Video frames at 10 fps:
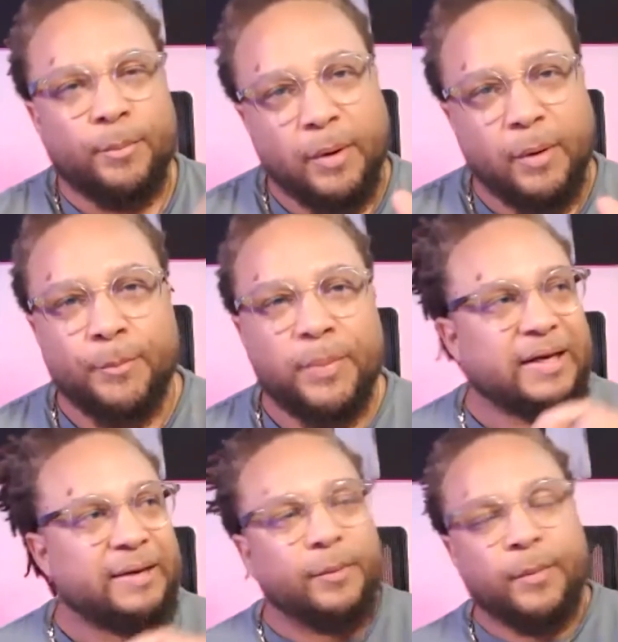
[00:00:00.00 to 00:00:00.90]

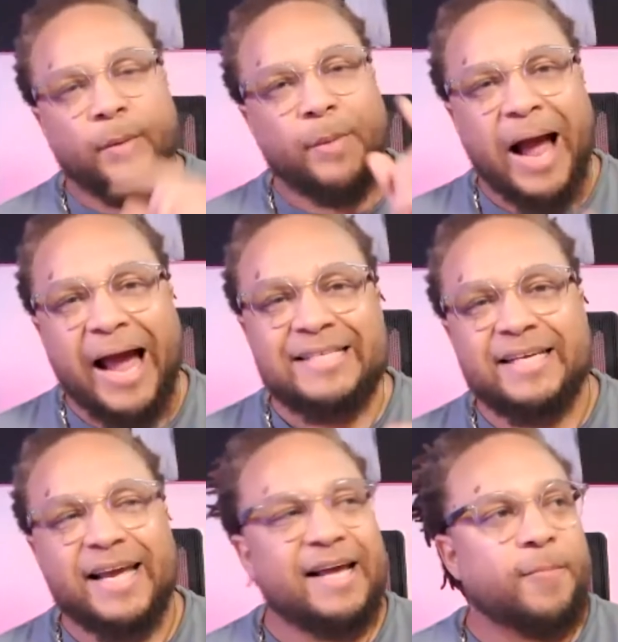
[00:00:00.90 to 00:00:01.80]
but
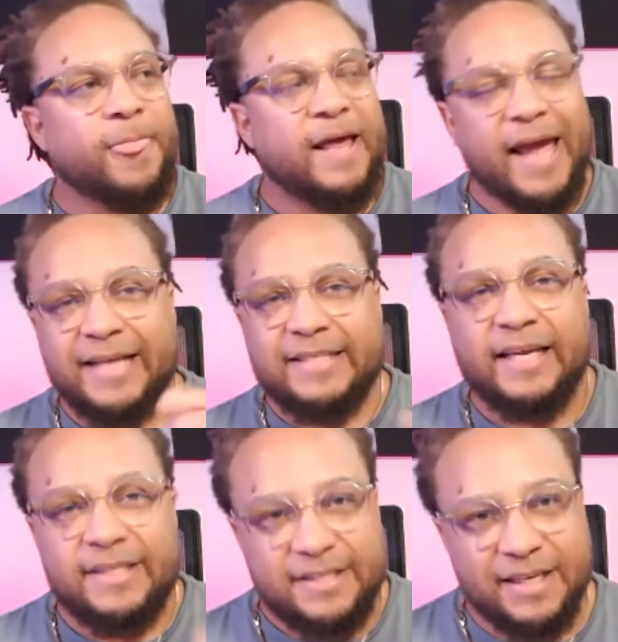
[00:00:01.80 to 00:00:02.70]
Isaac has
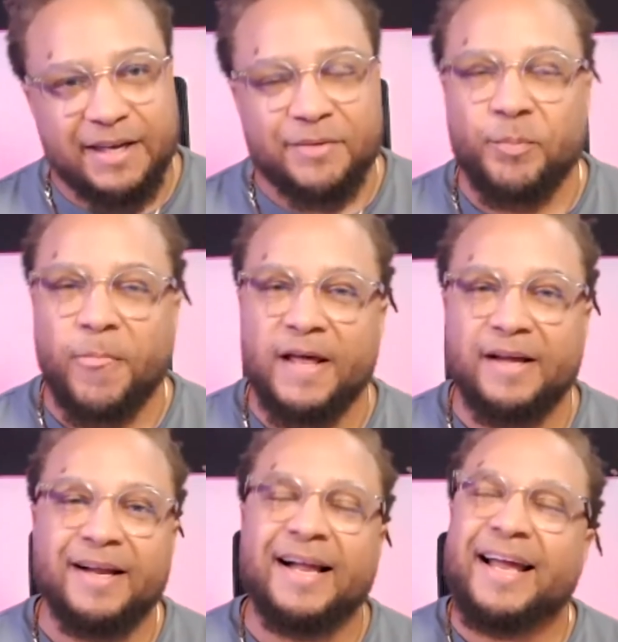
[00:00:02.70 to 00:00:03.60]
his son
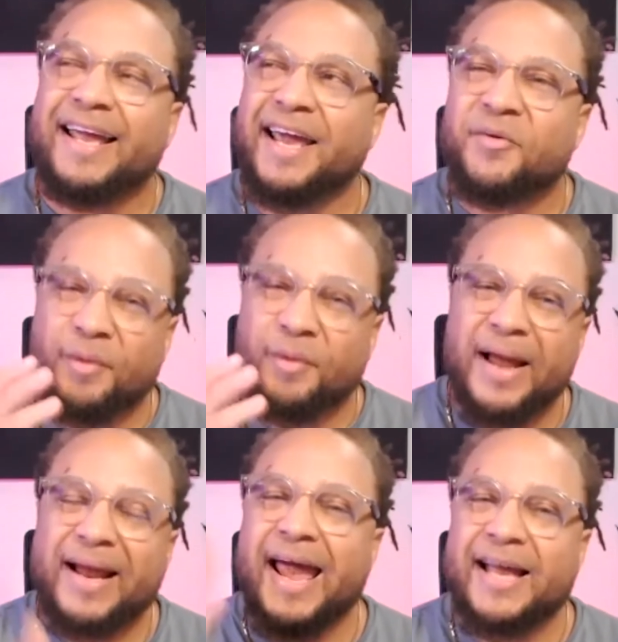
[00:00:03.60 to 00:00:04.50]
and
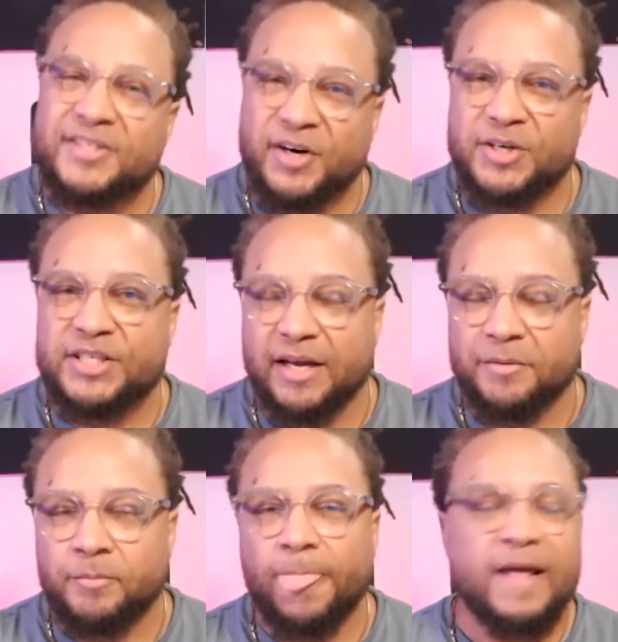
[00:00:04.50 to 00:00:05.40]
Rebekah has her
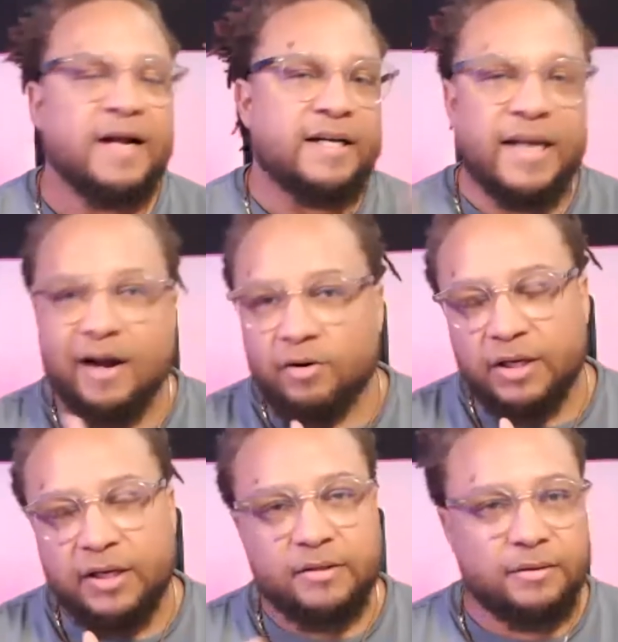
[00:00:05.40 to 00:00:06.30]
son. Now,
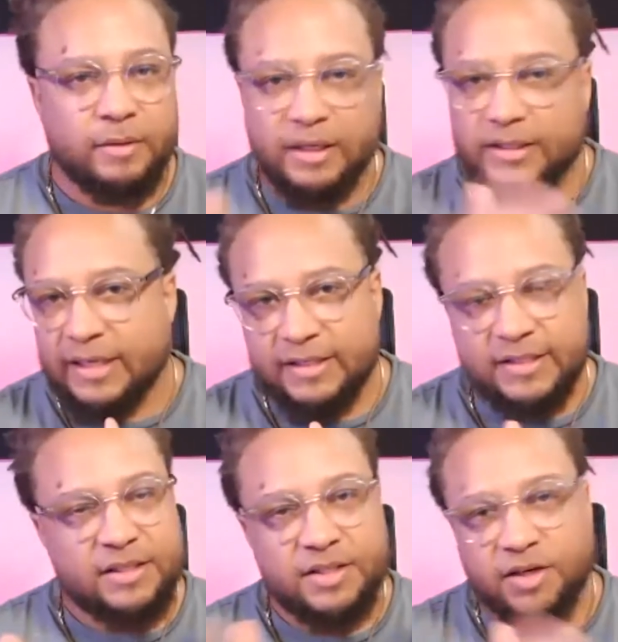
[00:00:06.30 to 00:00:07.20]
it, it says
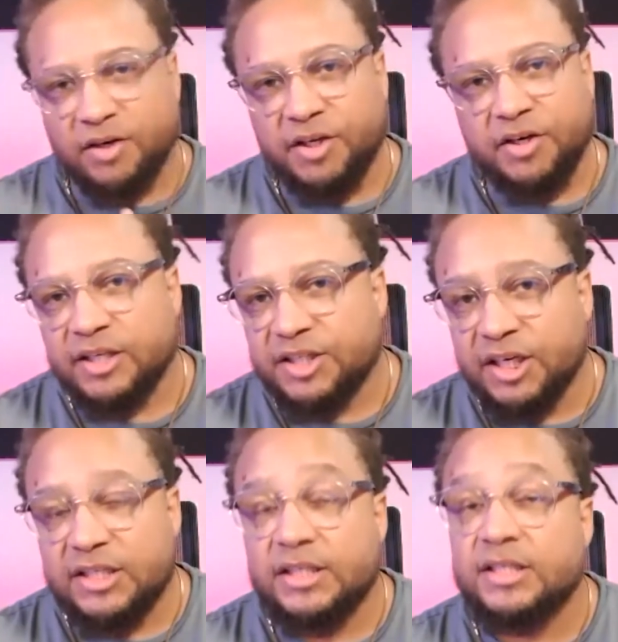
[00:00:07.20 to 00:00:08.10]
this earlier in
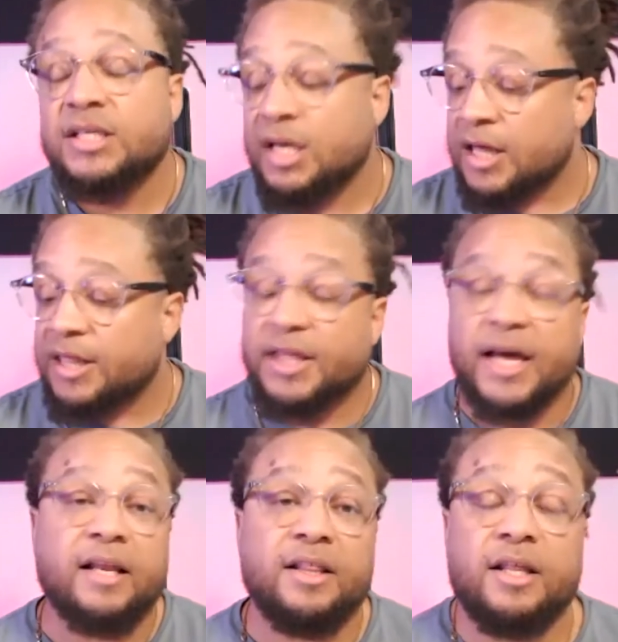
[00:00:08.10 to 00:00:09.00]
Genesis
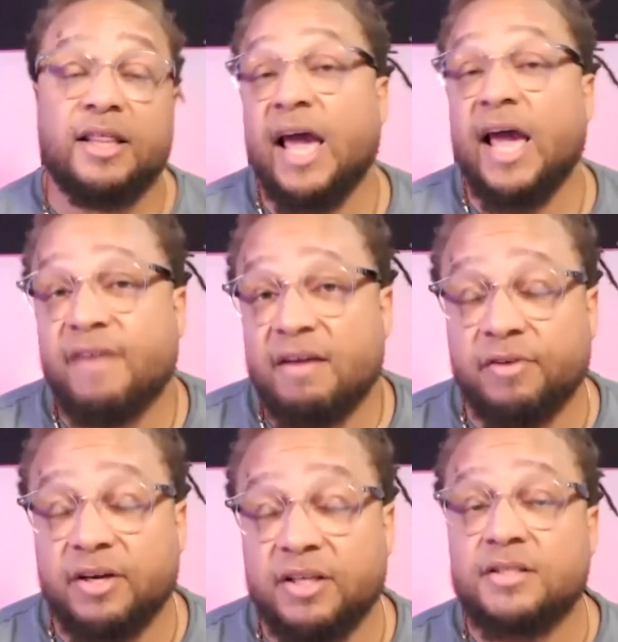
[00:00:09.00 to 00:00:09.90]
that they had
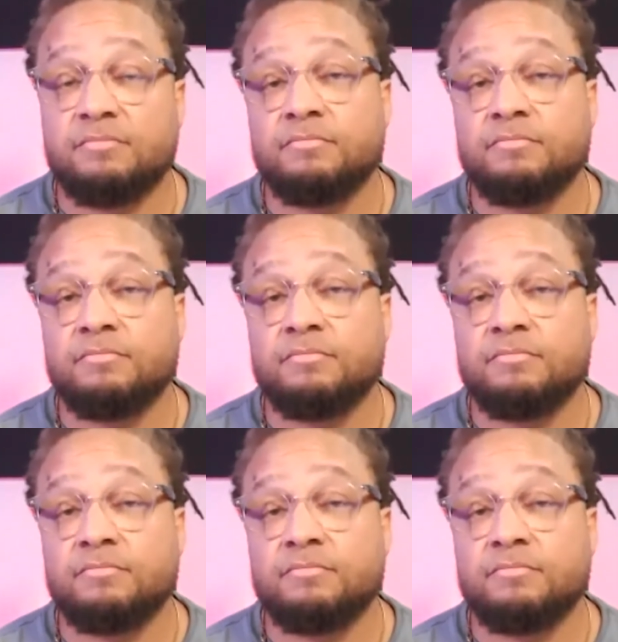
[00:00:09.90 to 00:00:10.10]
favorites.